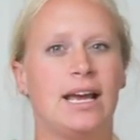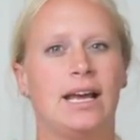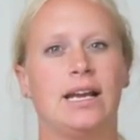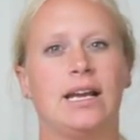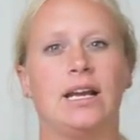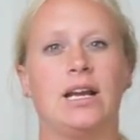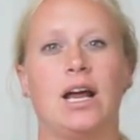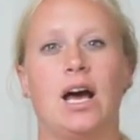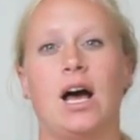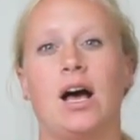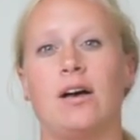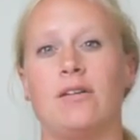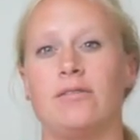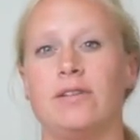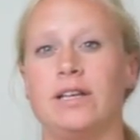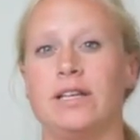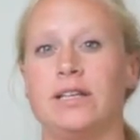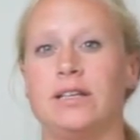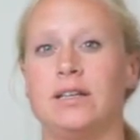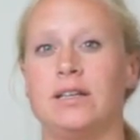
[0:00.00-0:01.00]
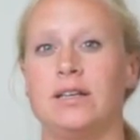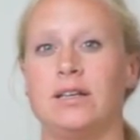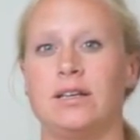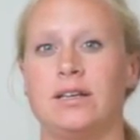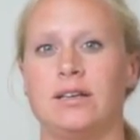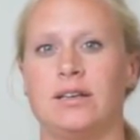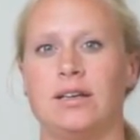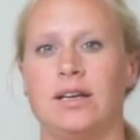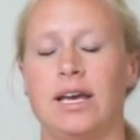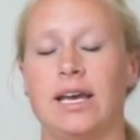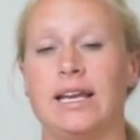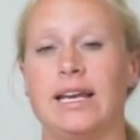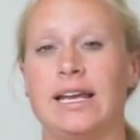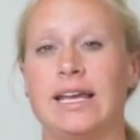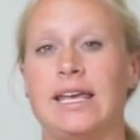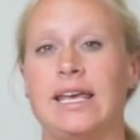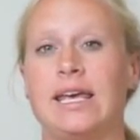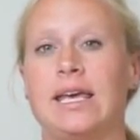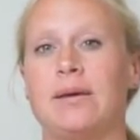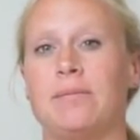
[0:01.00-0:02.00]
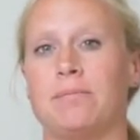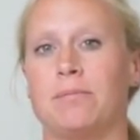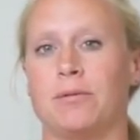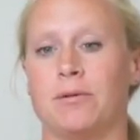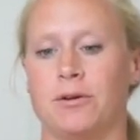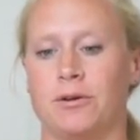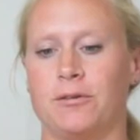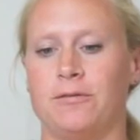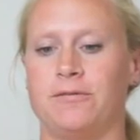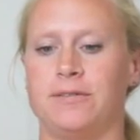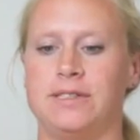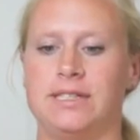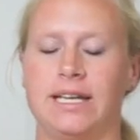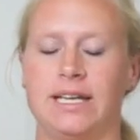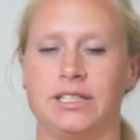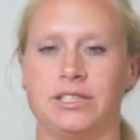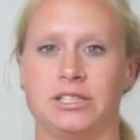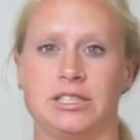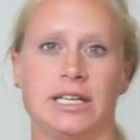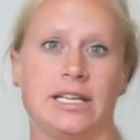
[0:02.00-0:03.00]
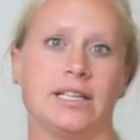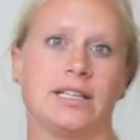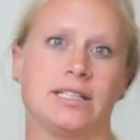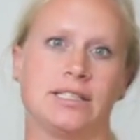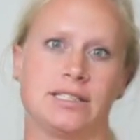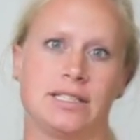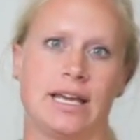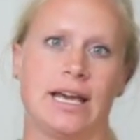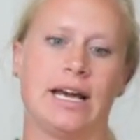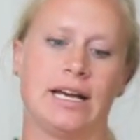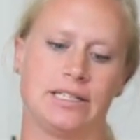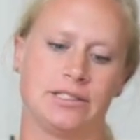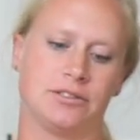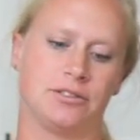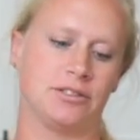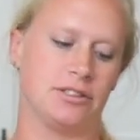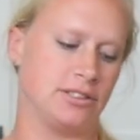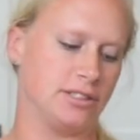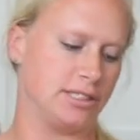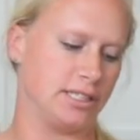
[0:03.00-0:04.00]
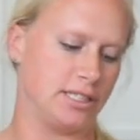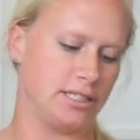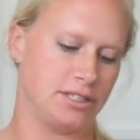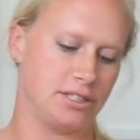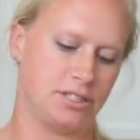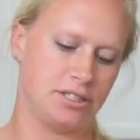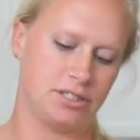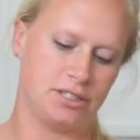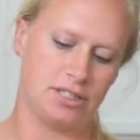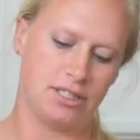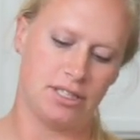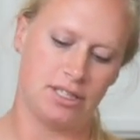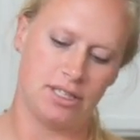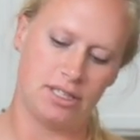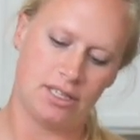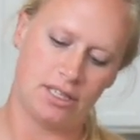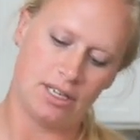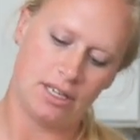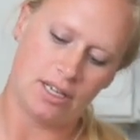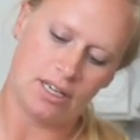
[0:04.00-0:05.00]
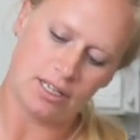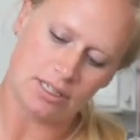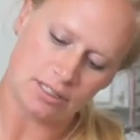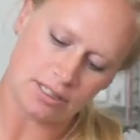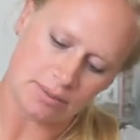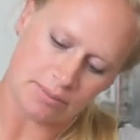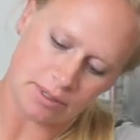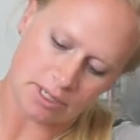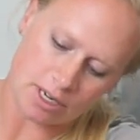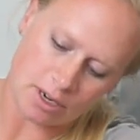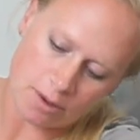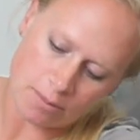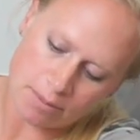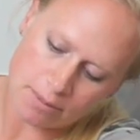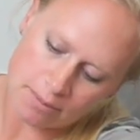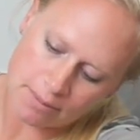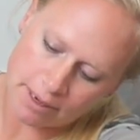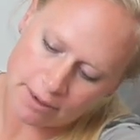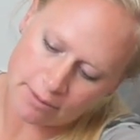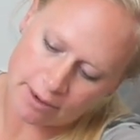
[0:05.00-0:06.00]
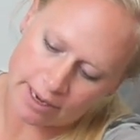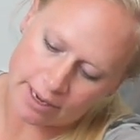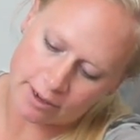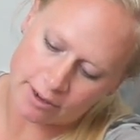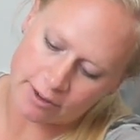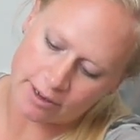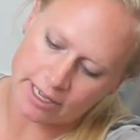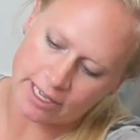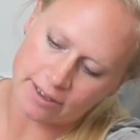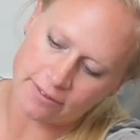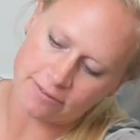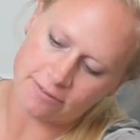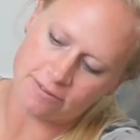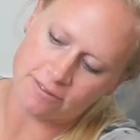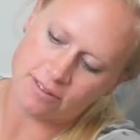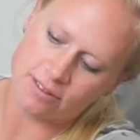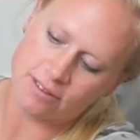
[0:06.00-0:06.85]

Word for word: and an oven and a heat-proof dish like this casserole dish. So I'm gonna open my microwave,